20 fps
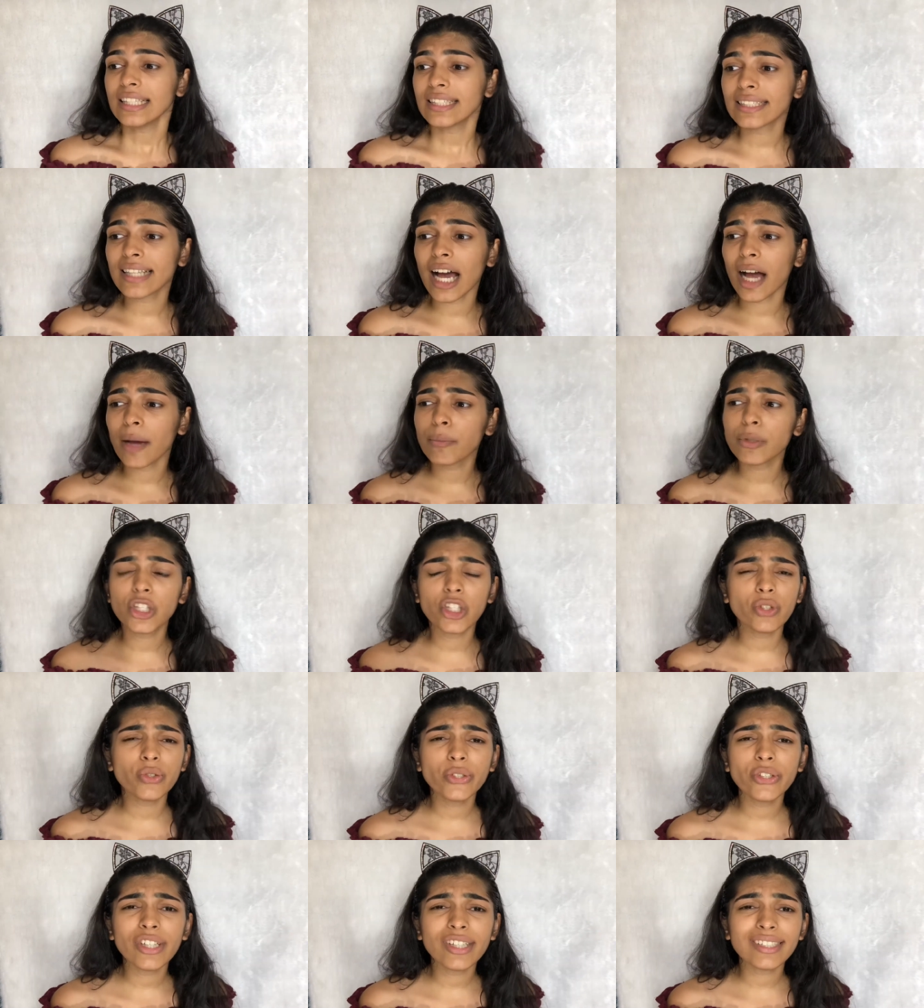some
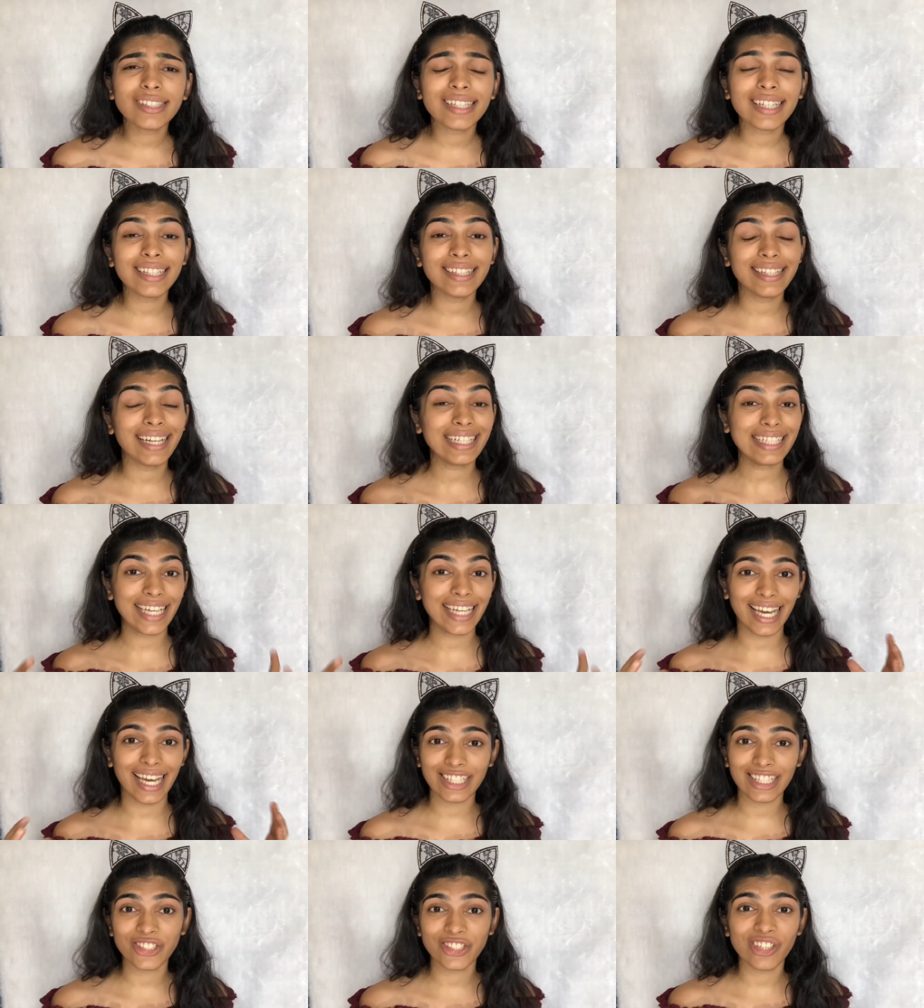gives your skin that
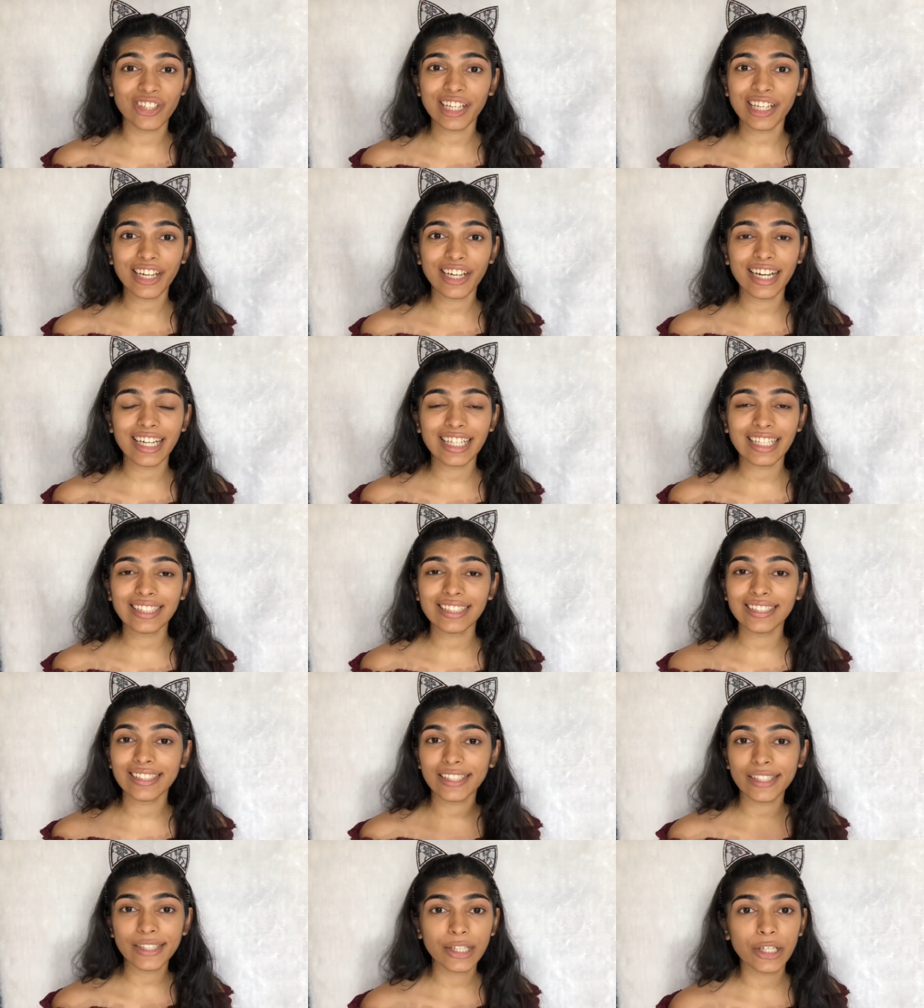extra
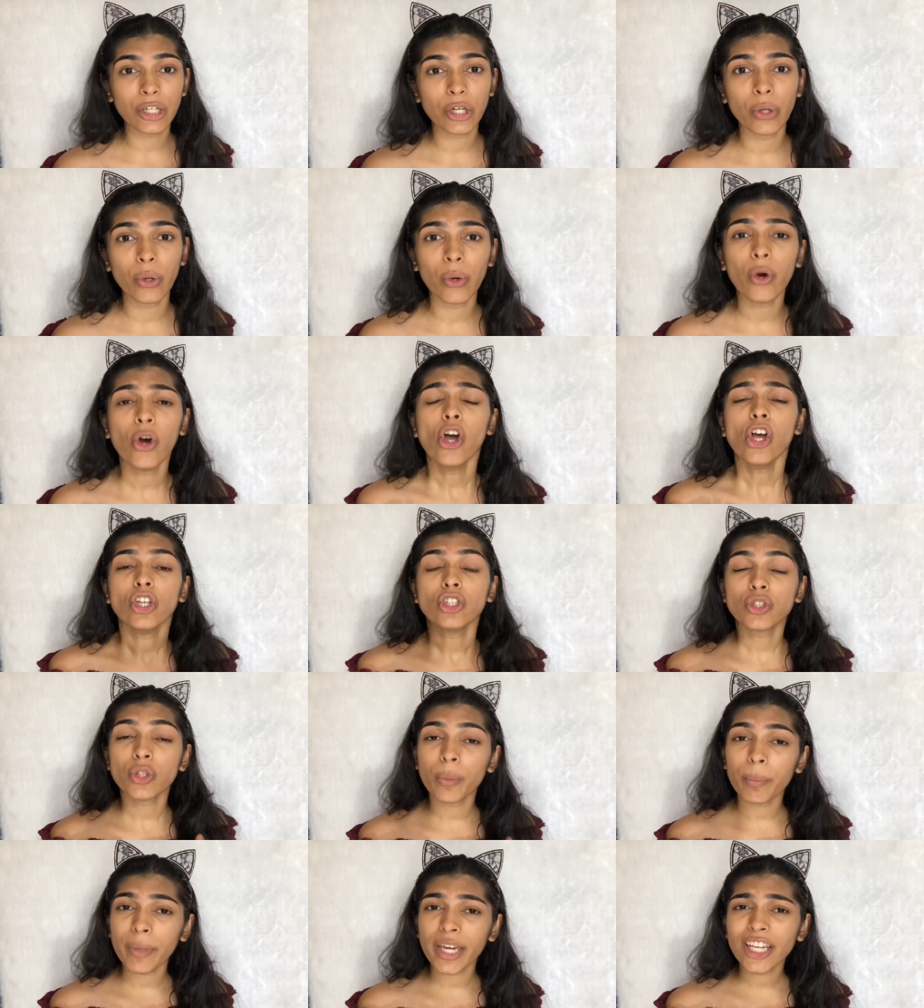radiance and glow.
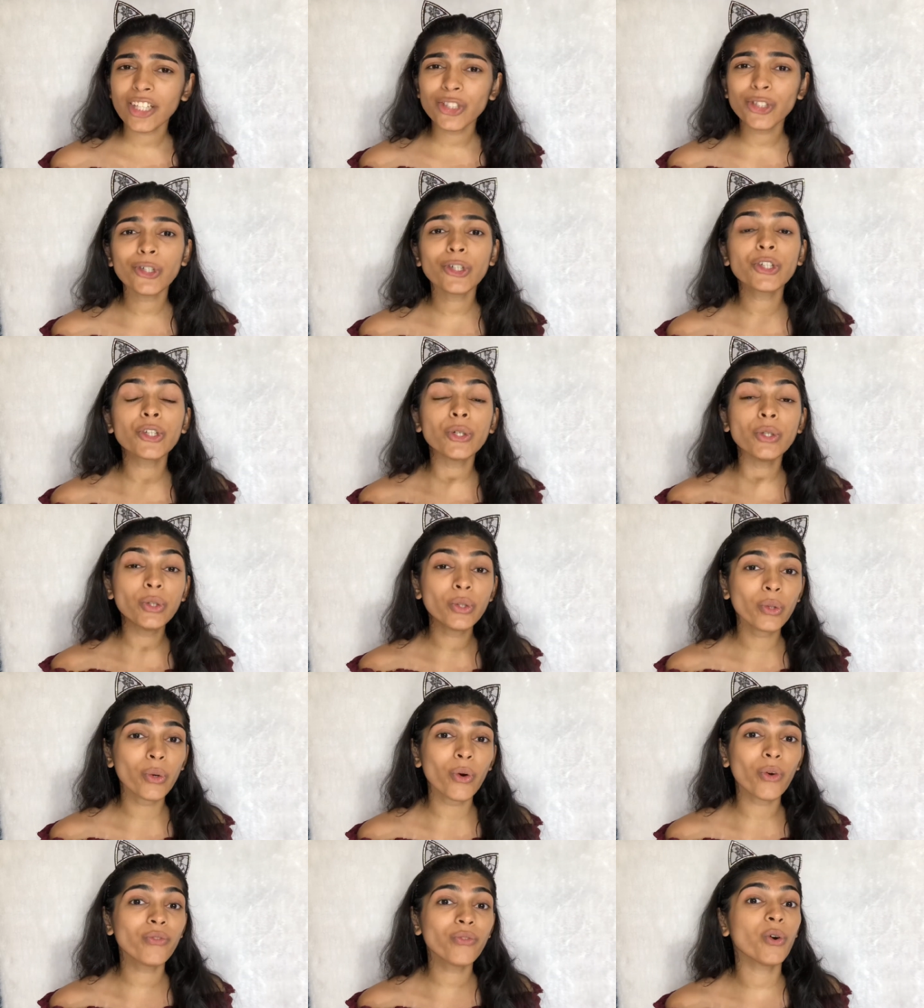So make sure you
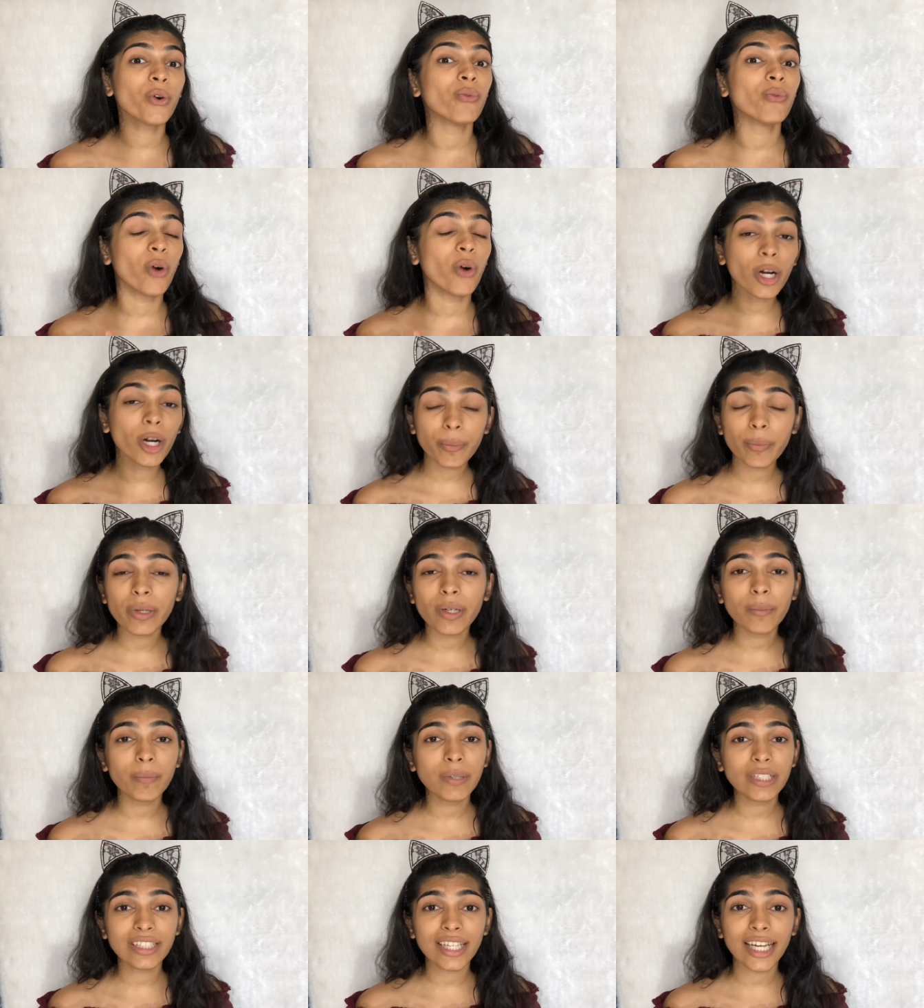know for what
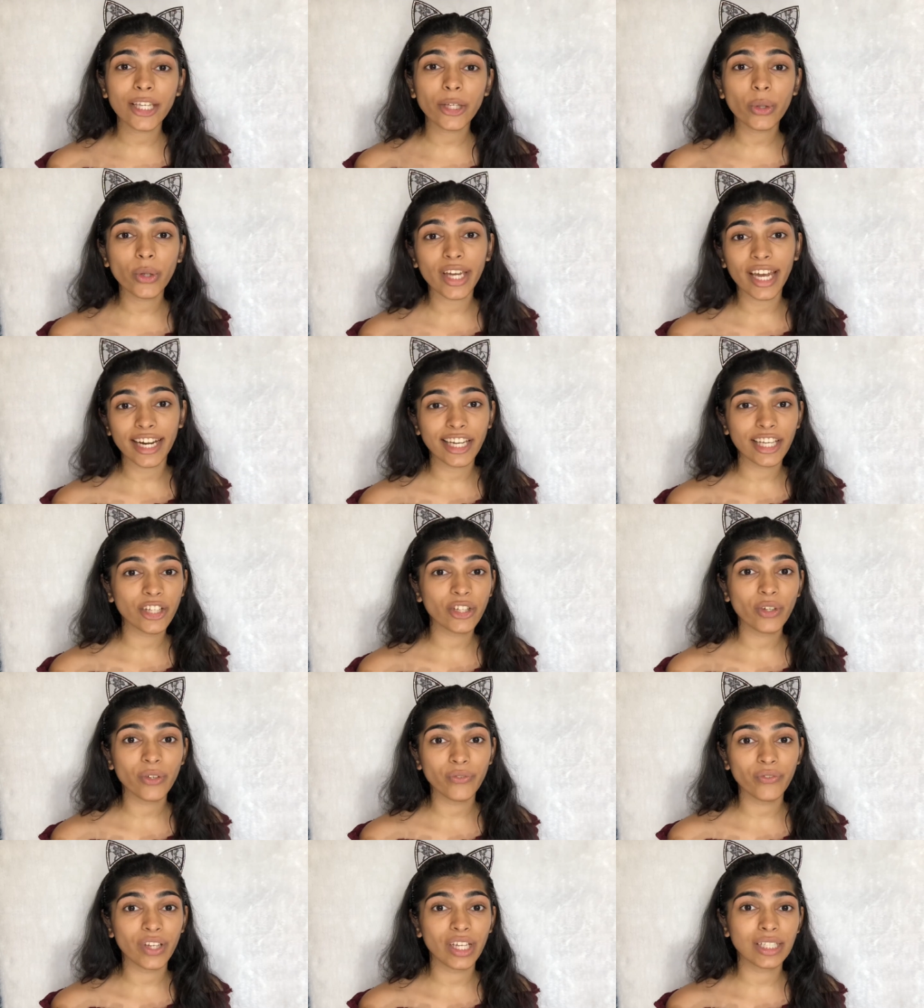purpose are you getting
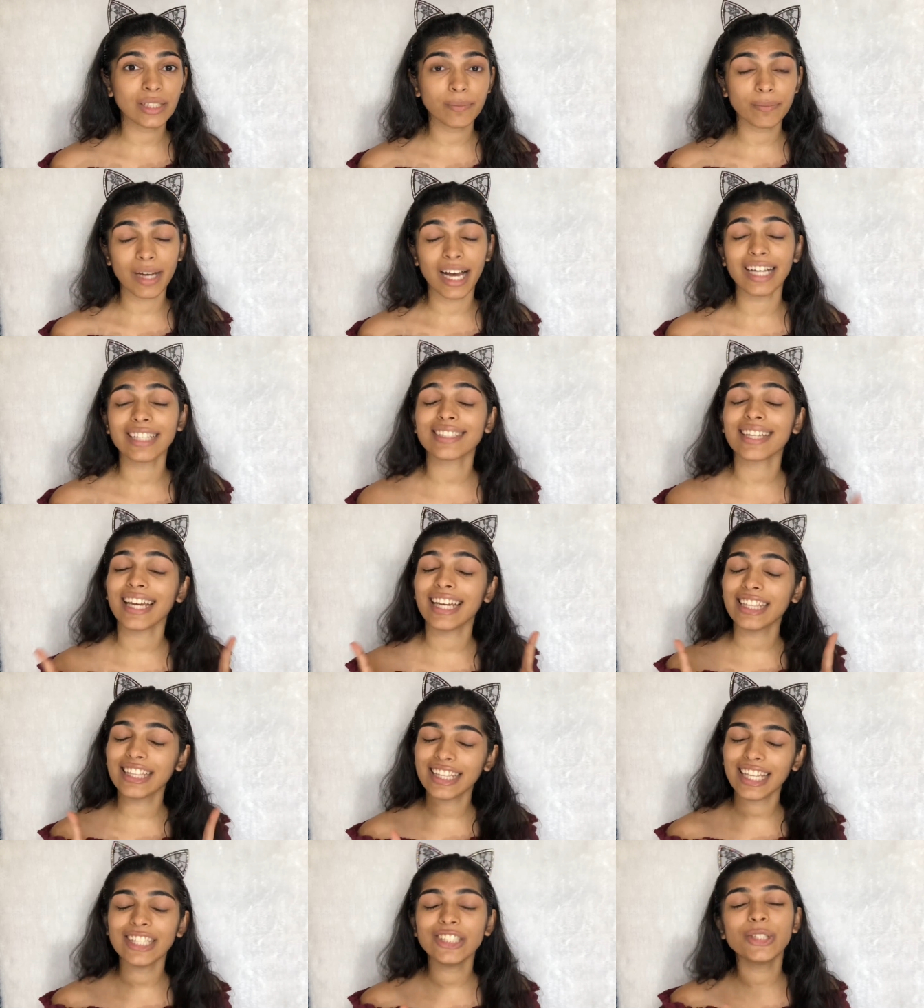your face mask
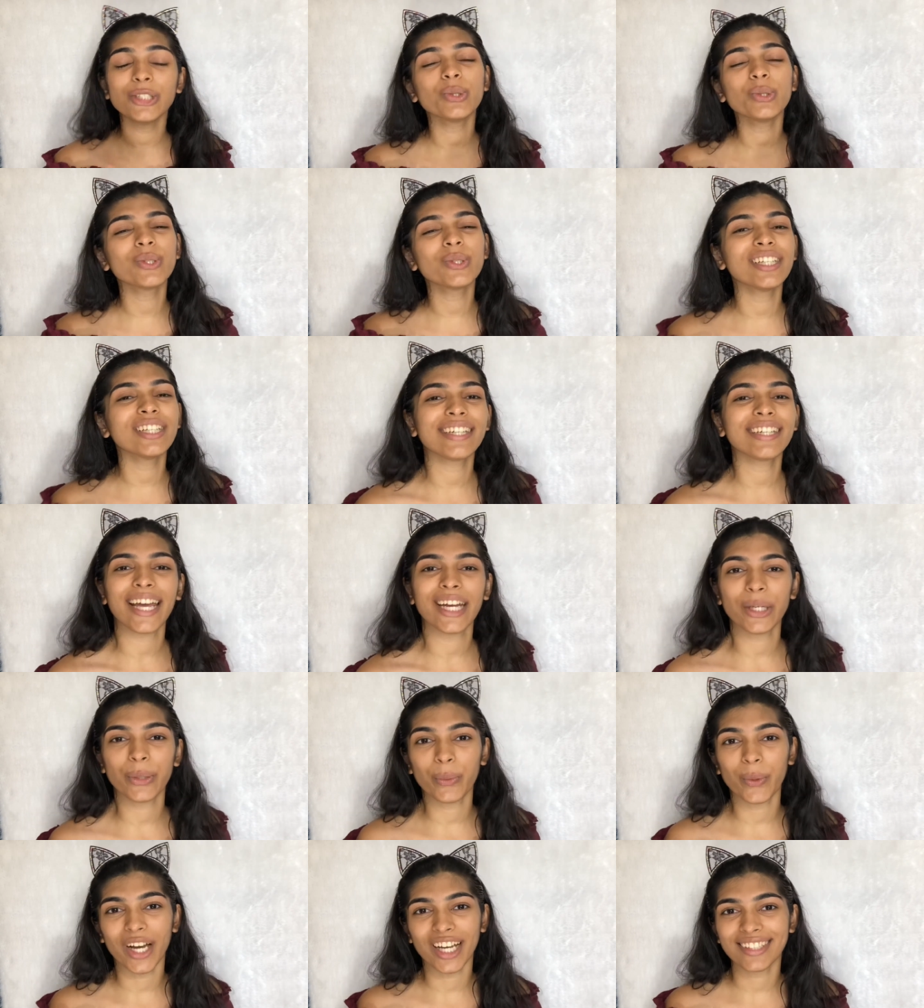and then choose the
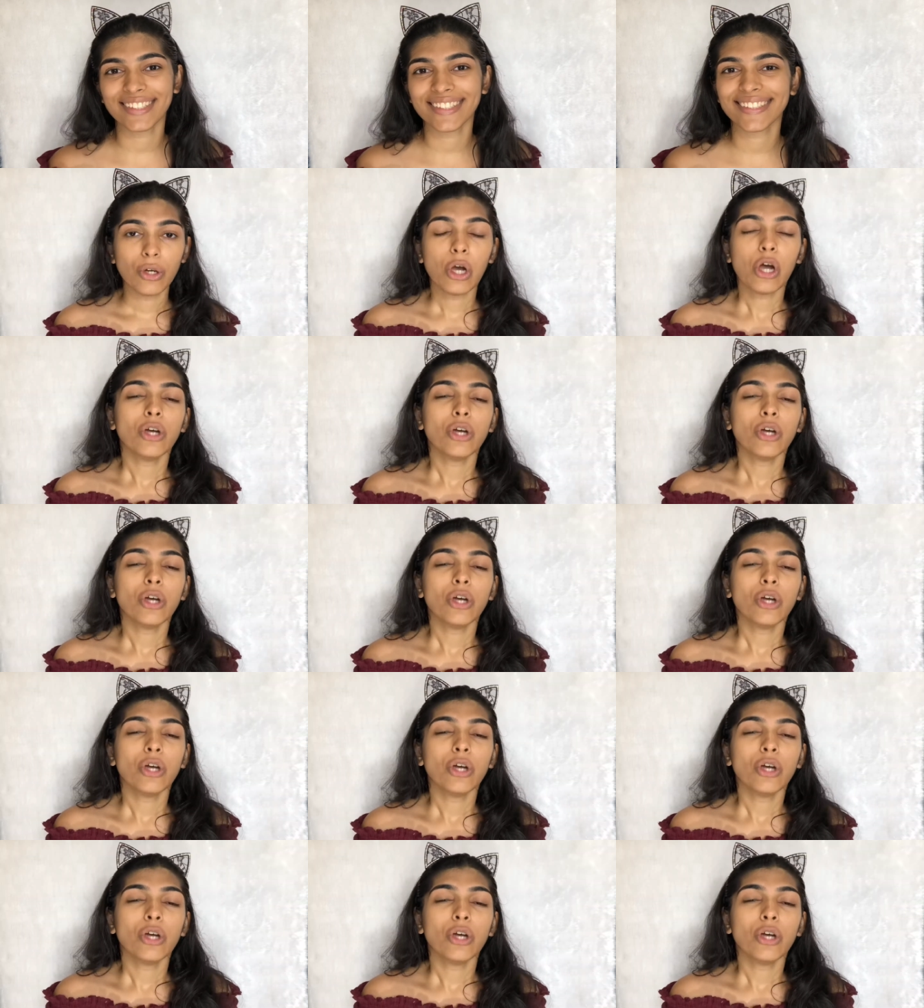right one.